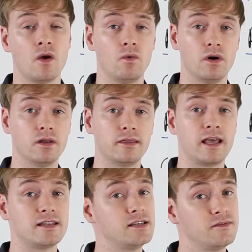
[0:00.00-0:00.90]
Well,
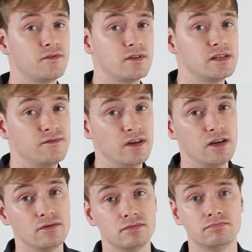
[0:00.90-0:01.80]
that's it for this
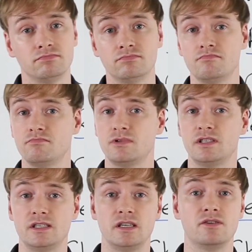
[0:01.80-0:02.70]
video.
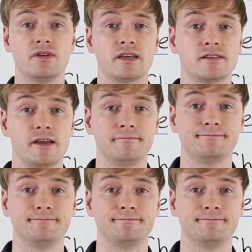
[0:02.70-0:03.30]
See you next time.